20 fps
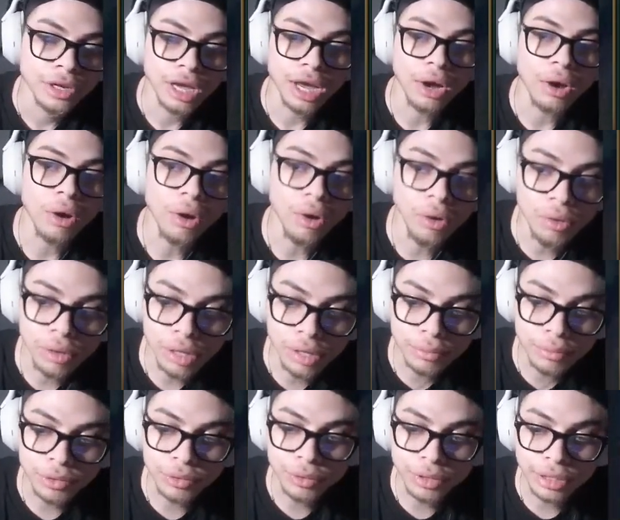All I'm
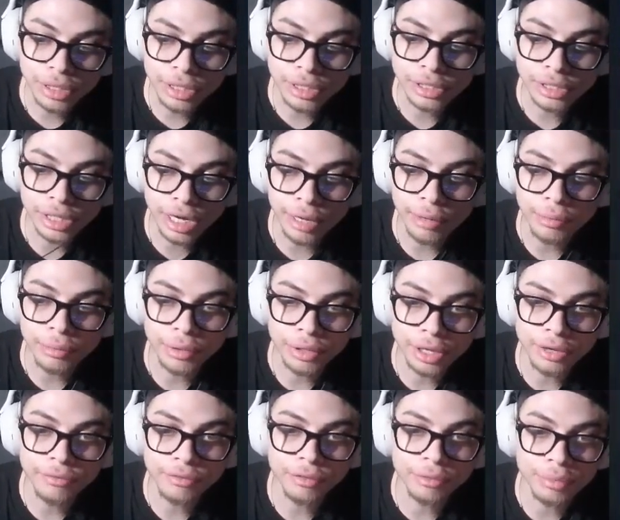doing this, I'm
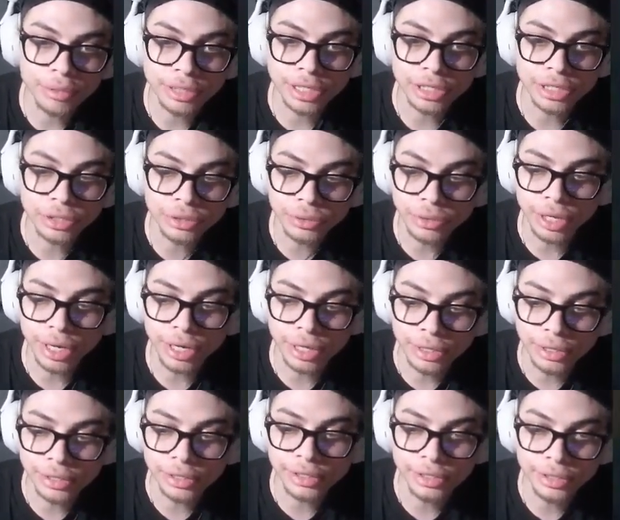looking for potential
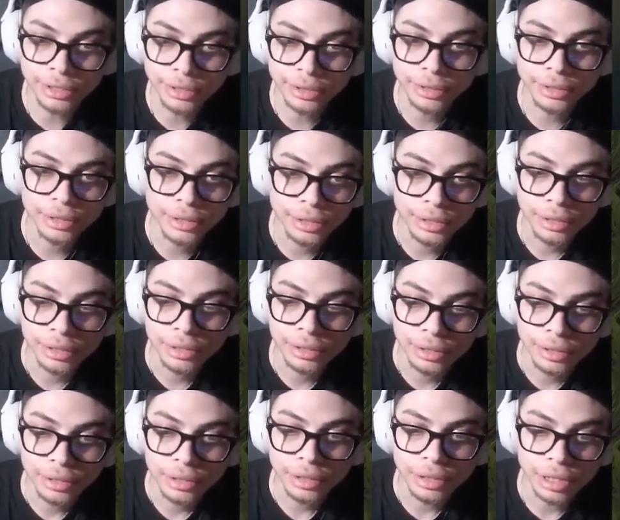ganks here.
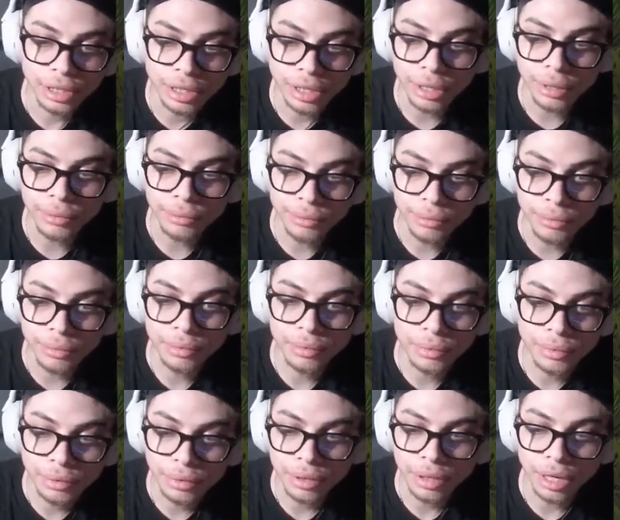
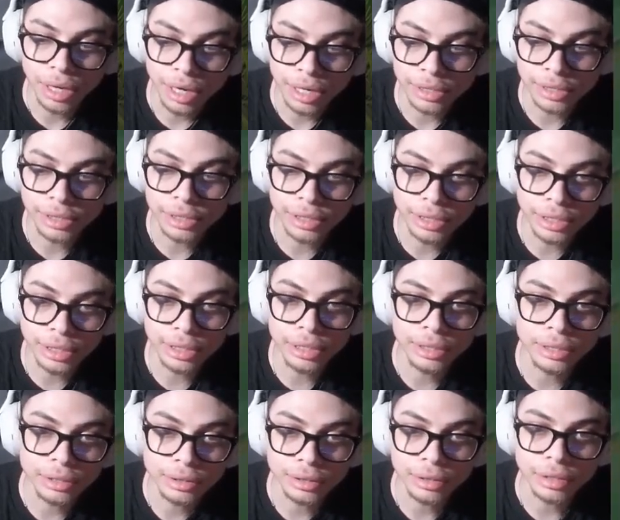I
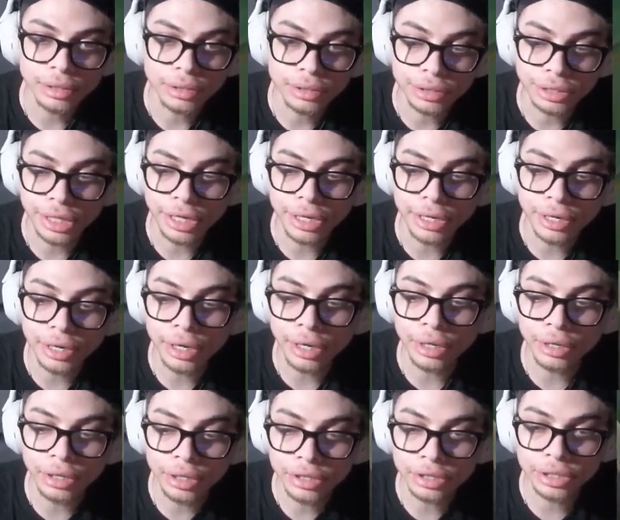see that
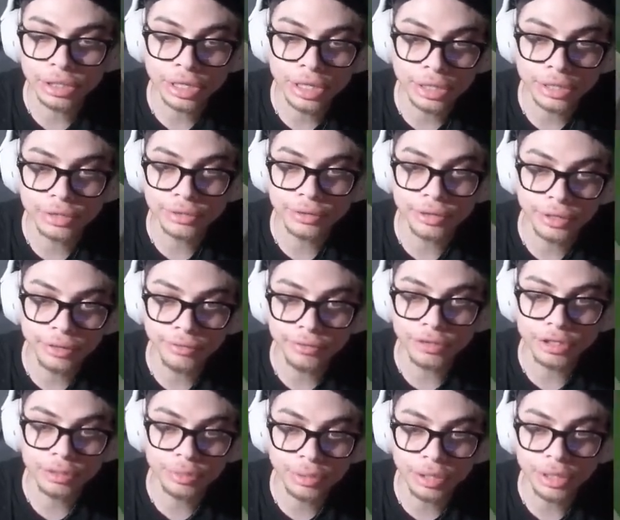Lux gets
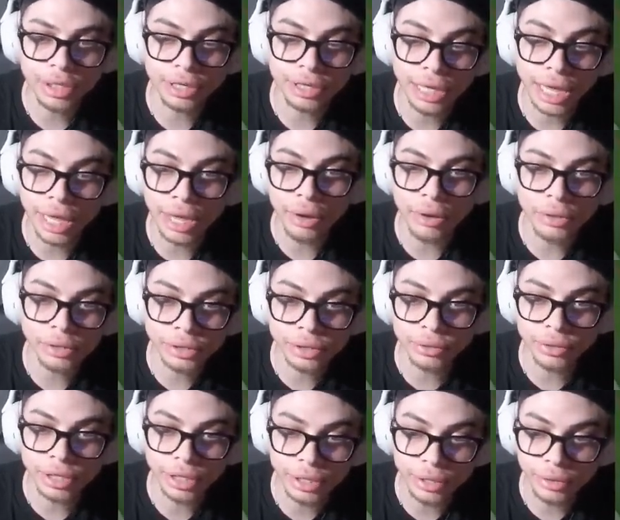first blood, and they also
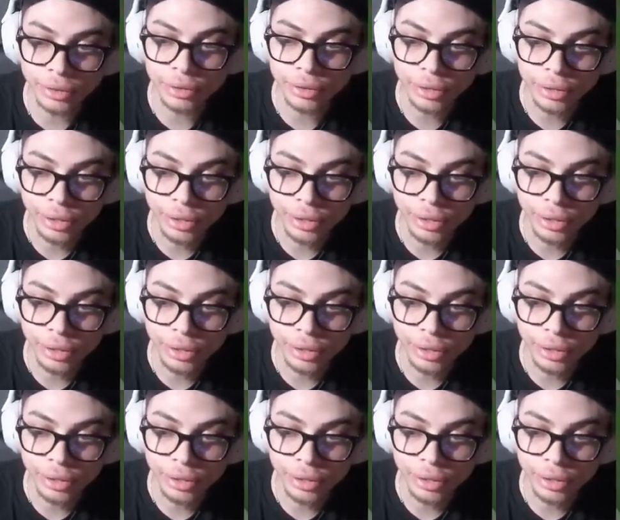kill